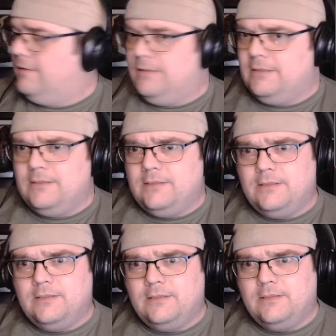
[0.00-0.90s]

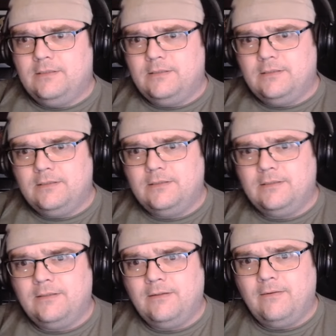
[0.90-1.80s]

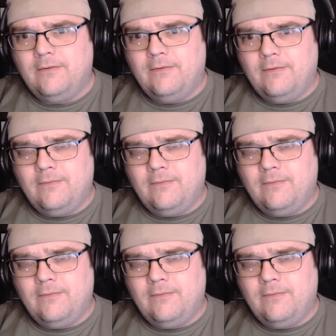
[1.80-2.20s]
Nothing is said.